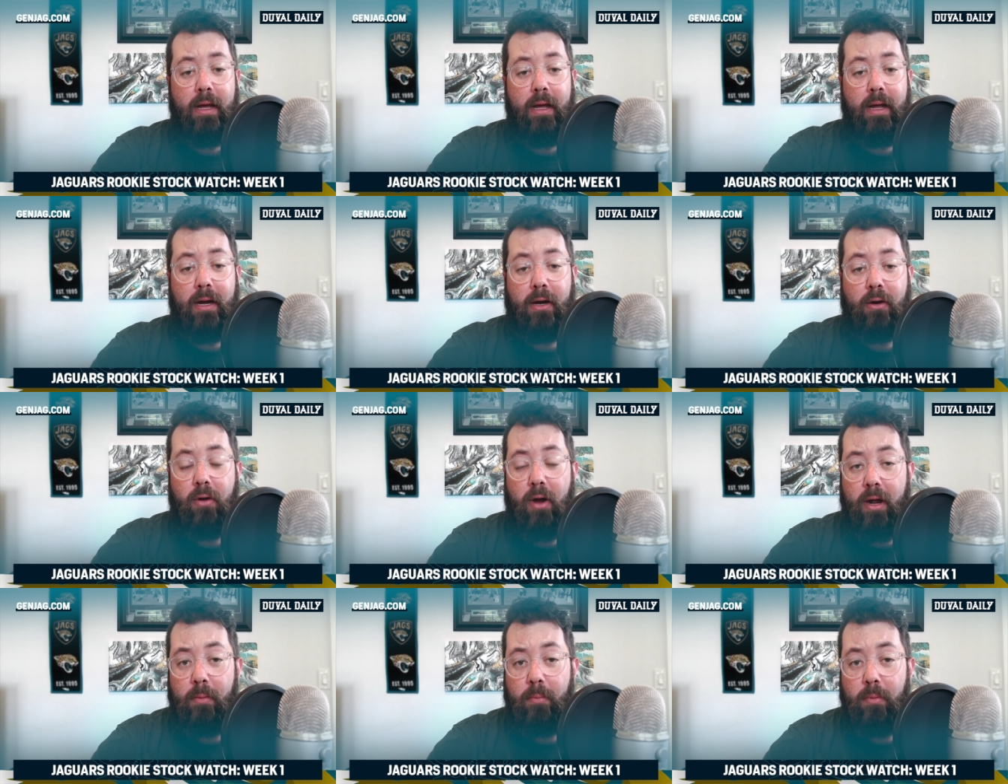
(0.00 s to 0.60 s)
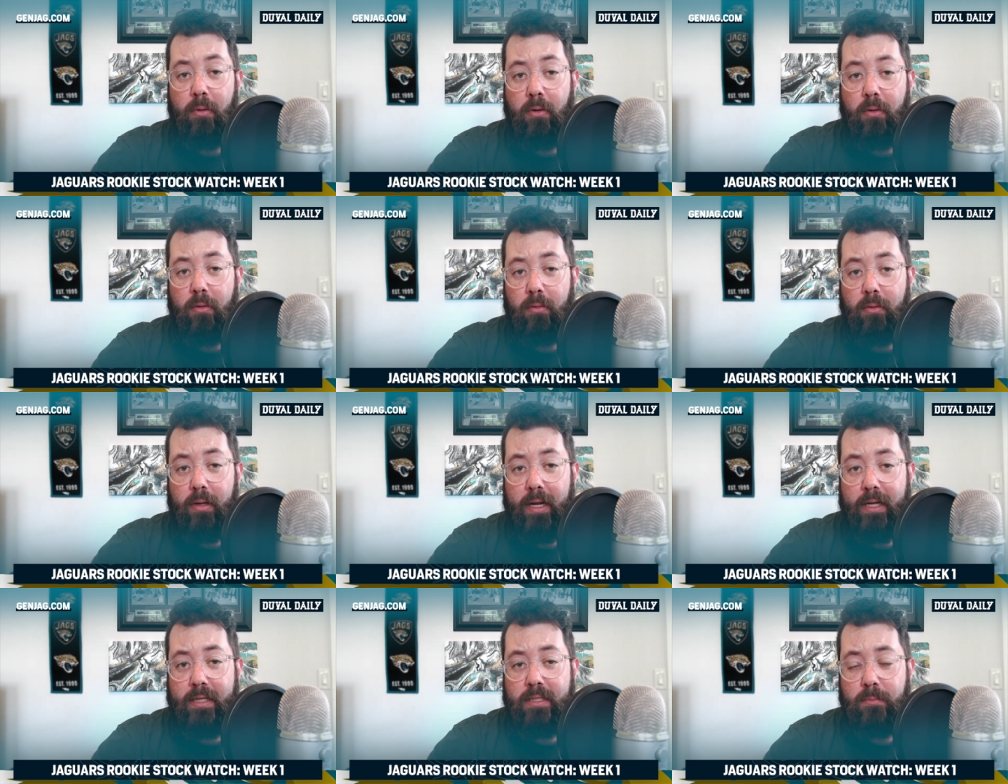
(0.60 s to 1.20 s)
incredible
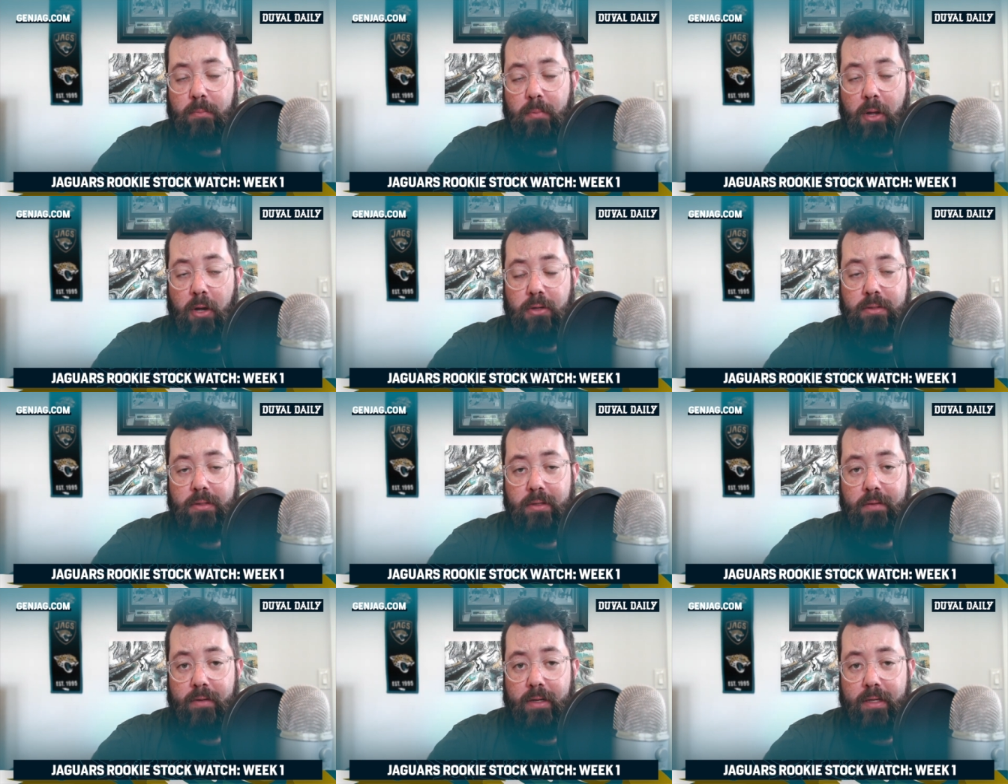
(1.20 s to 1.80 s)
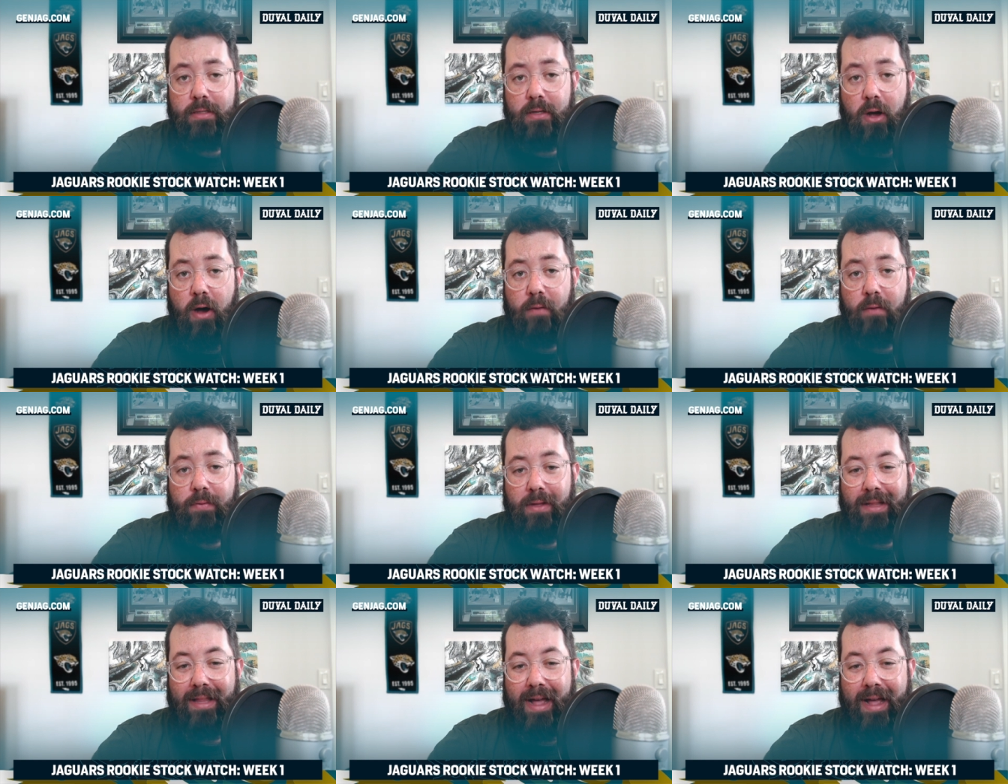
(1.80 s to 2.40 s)
explosiveness off
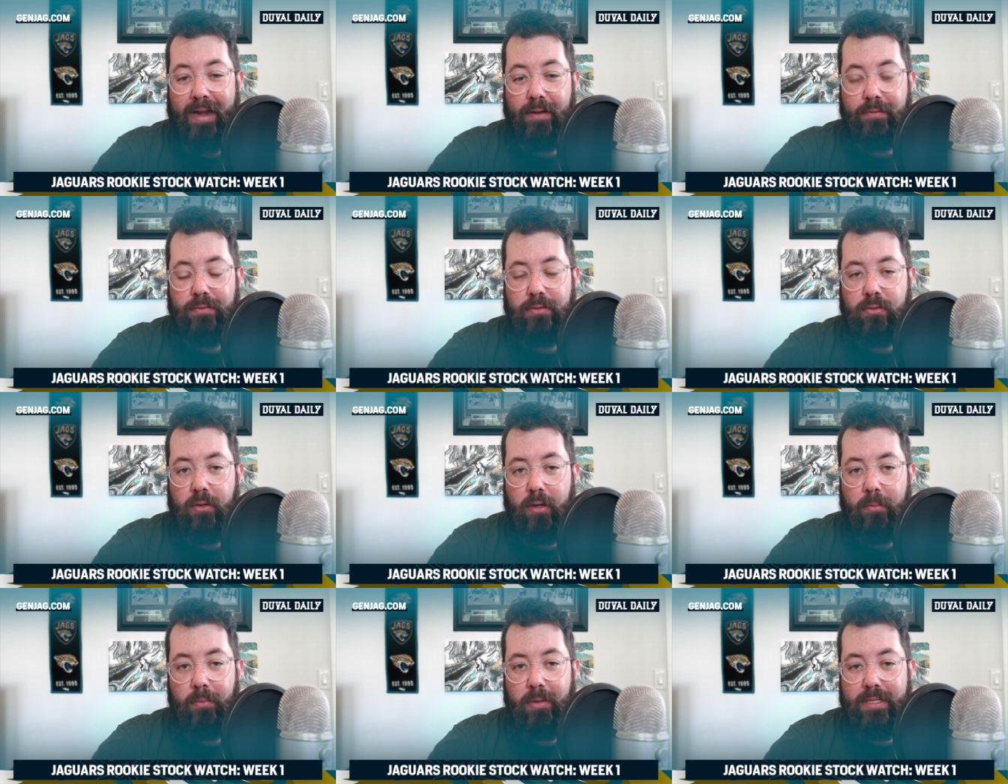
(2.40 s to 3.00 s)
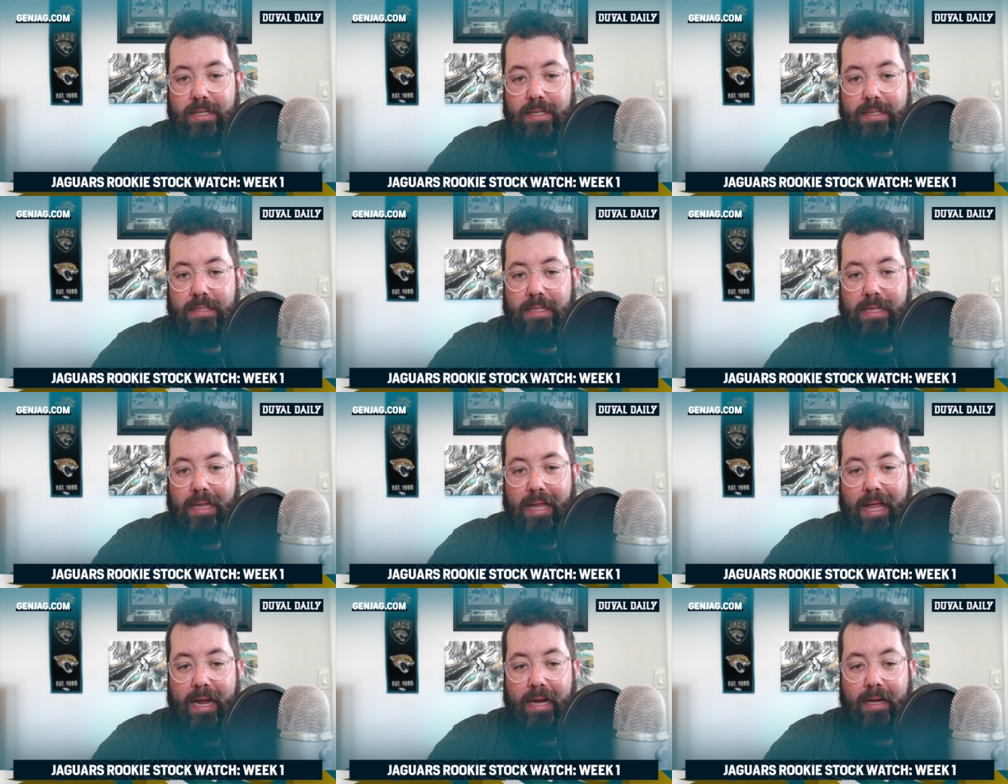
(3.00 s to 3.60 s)
the line of scrimmage, his
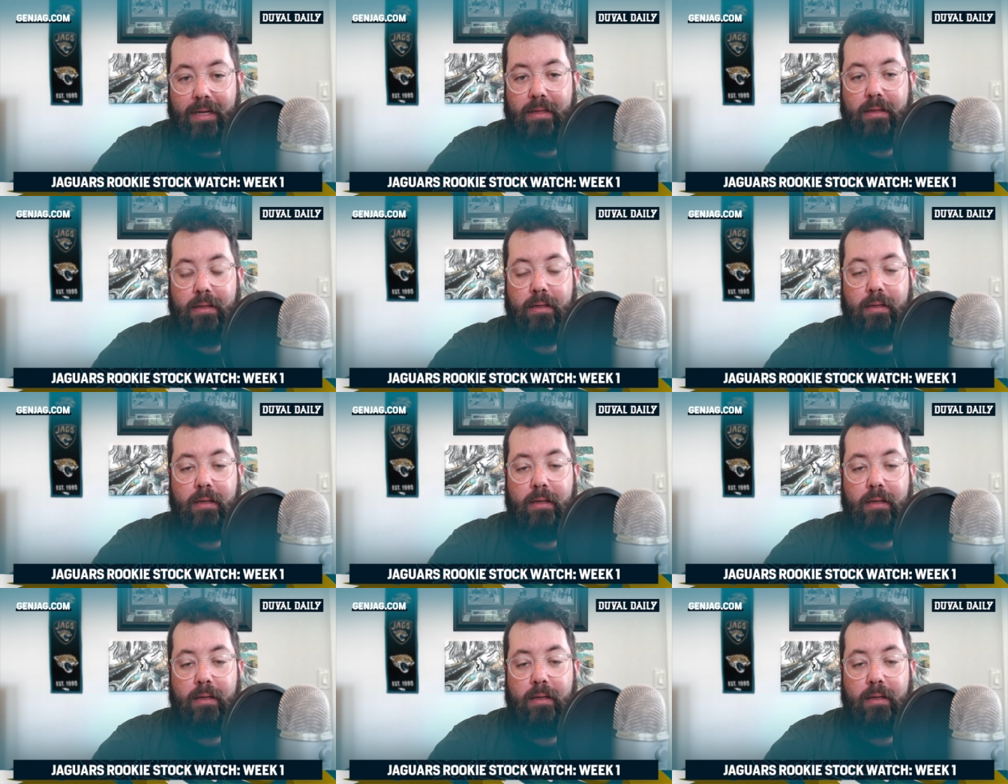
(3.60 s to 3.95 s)
length,